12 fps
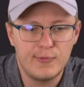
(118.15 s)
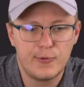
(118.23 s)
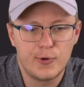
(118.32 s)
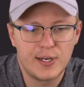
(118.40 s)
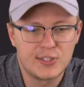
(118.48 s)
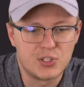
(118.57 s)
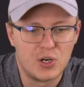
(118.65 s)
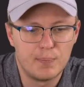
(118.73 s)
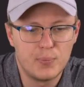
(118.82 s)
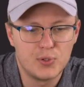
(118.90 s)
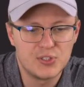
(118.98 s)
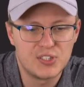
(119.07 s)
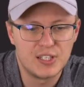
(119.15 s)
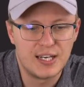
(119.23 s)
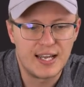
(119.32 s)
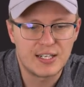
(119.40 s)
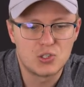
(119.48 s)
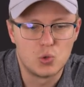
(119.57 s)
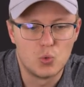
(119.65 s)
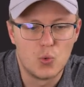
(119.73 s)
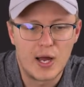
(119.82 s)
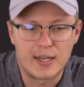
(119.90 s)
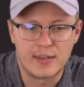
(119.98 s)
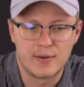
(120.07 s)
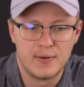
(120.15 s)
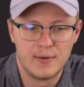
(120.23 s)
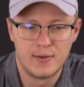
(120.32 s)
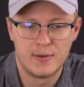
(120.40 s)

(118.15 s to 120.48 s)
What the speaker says: for example, select 1,